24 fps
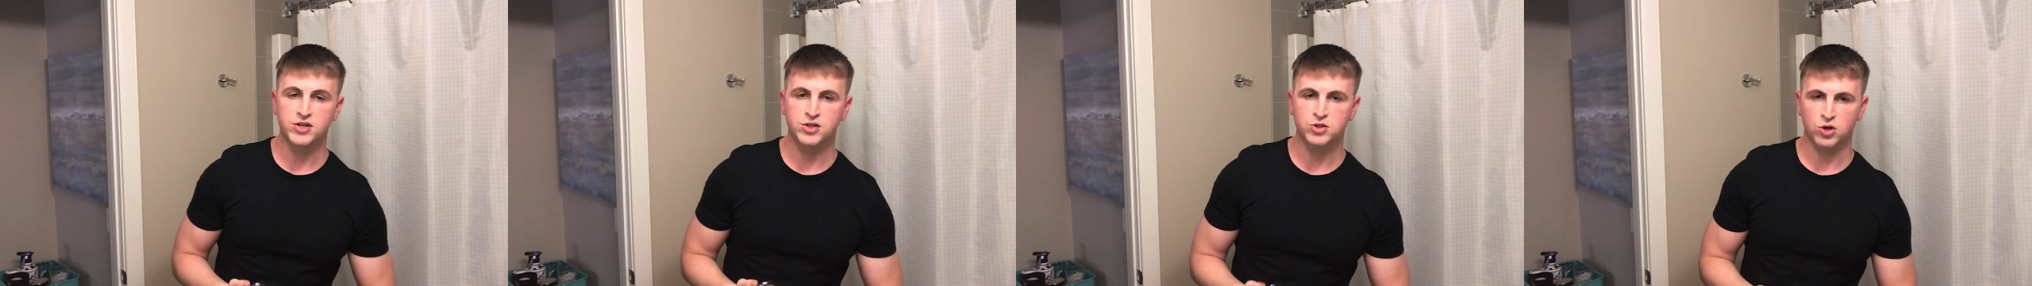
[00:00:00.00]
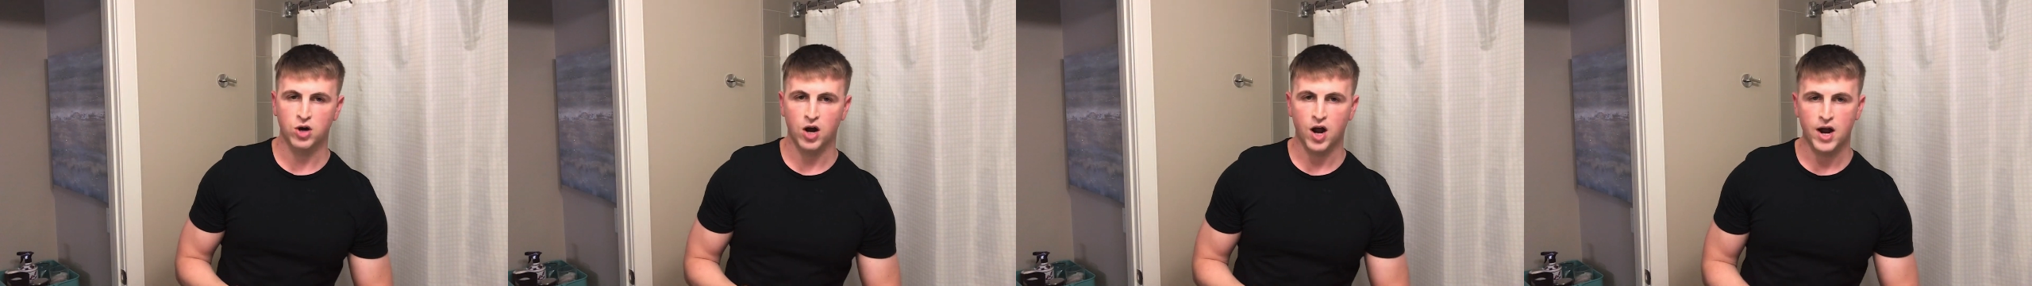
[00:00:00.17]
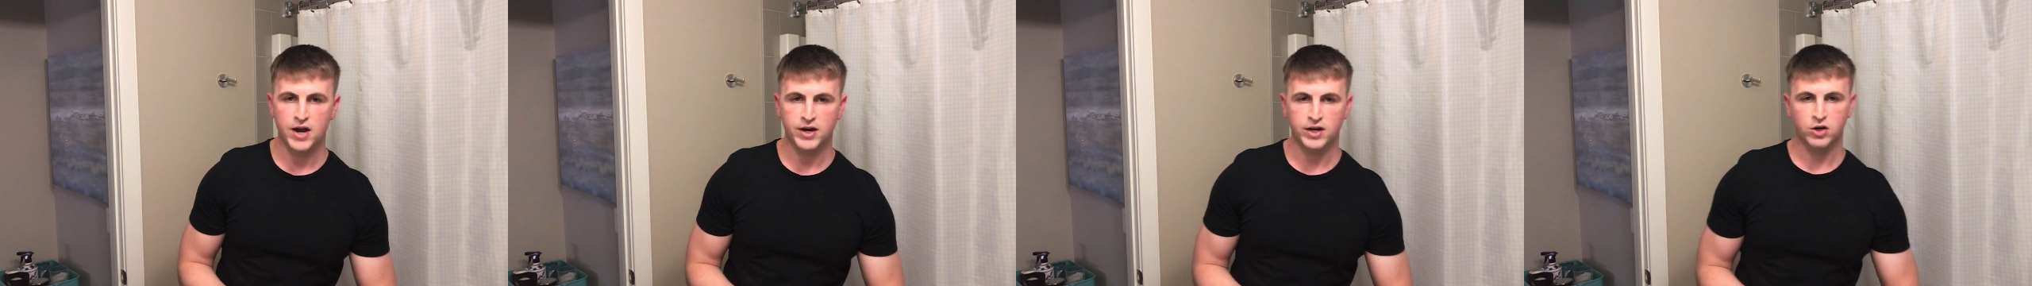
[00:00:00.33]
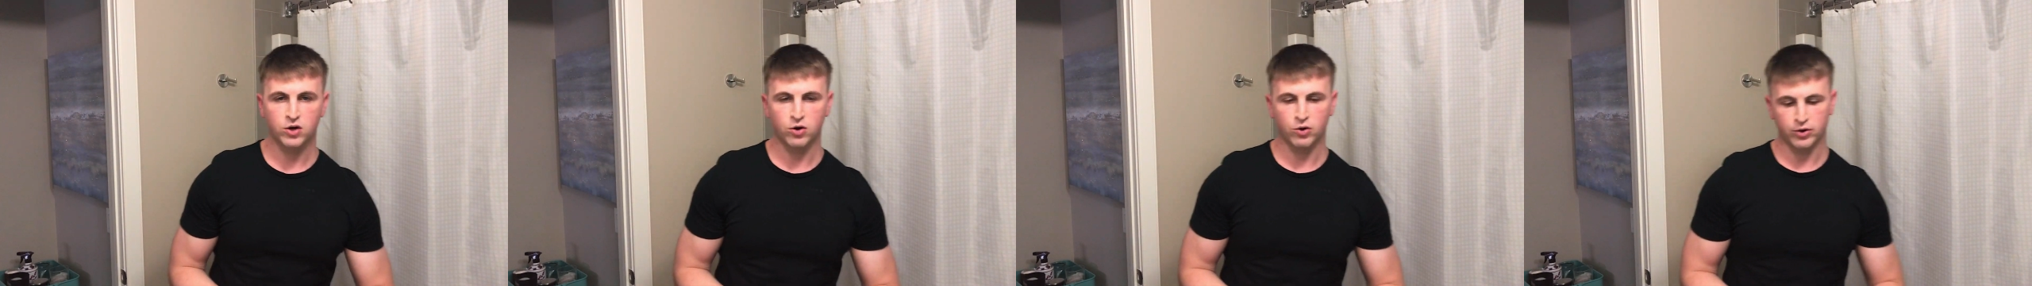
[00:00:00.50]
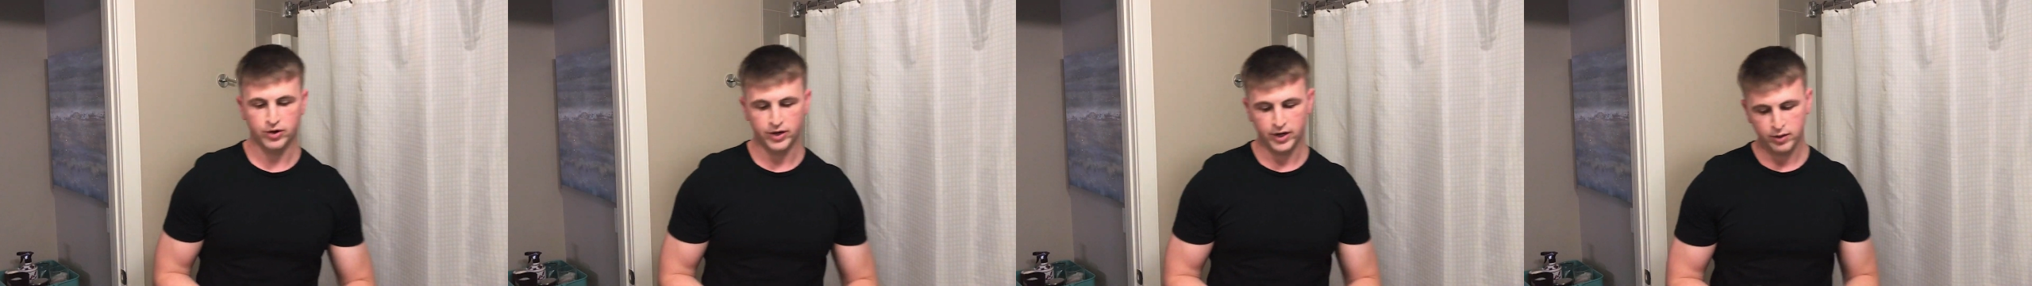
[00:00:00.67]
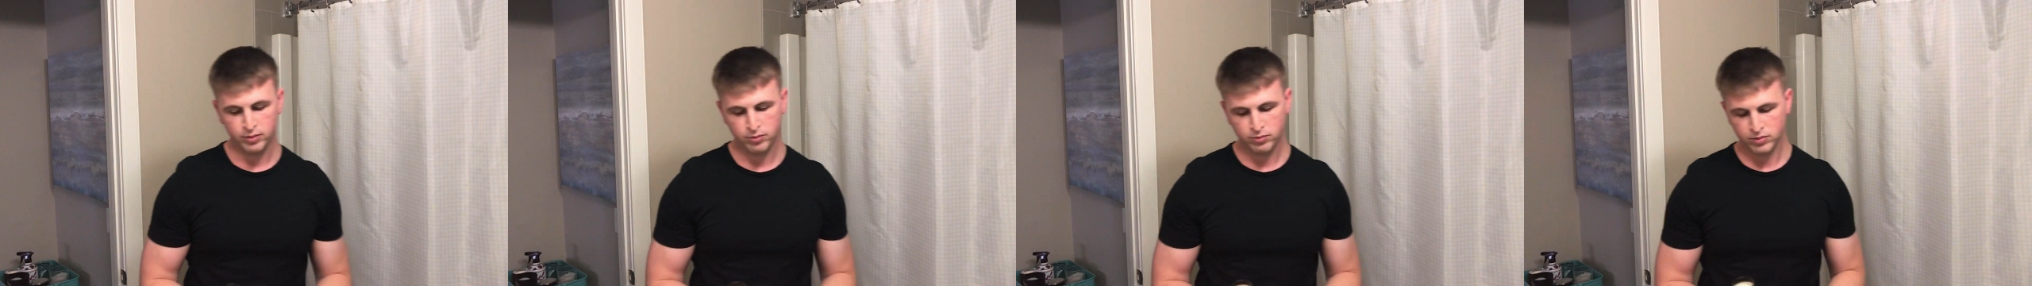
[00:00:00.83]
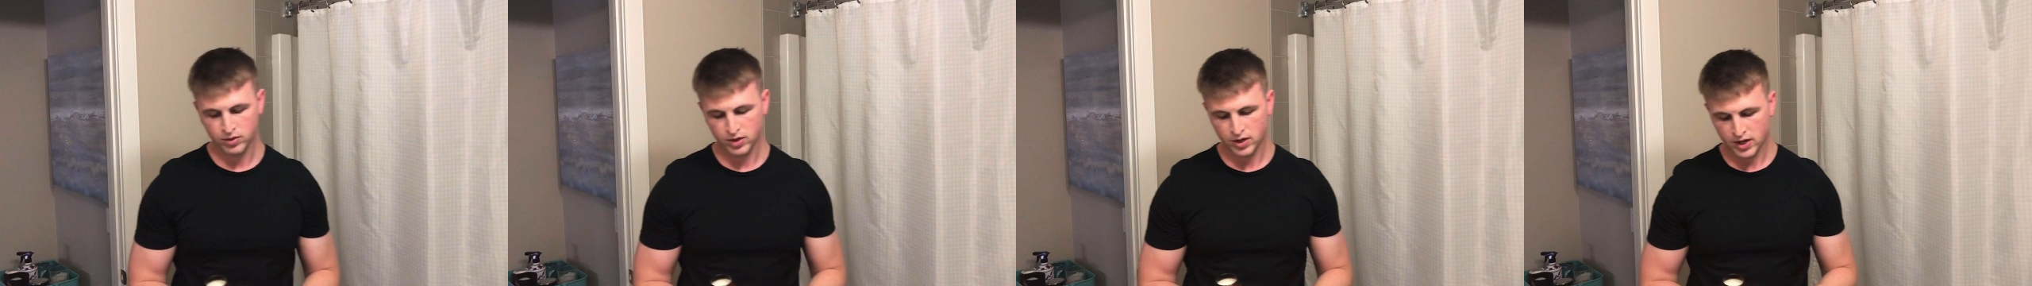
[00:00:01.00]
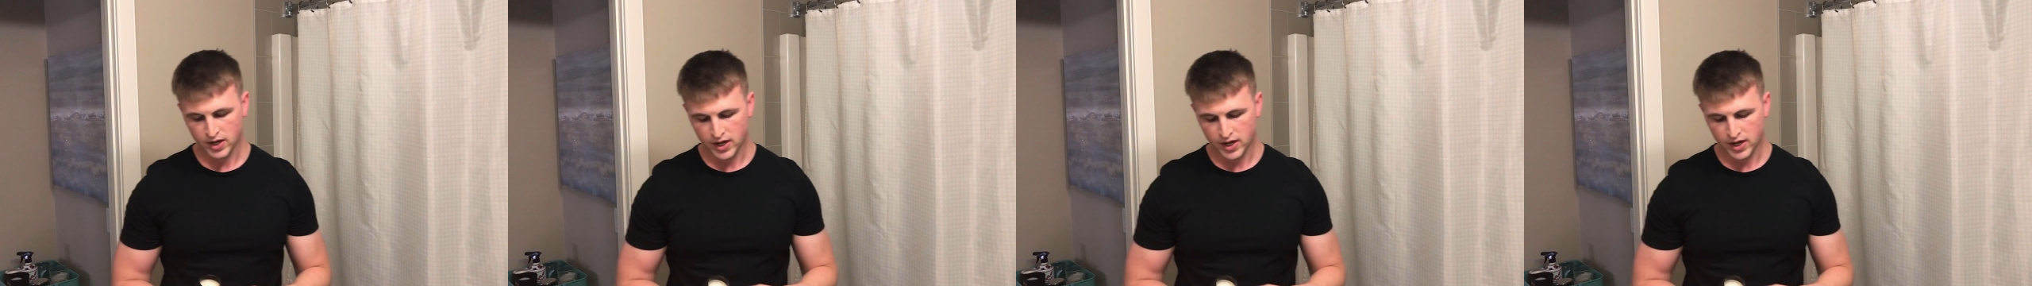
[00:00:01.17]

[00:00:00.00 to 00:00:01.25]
dry cream,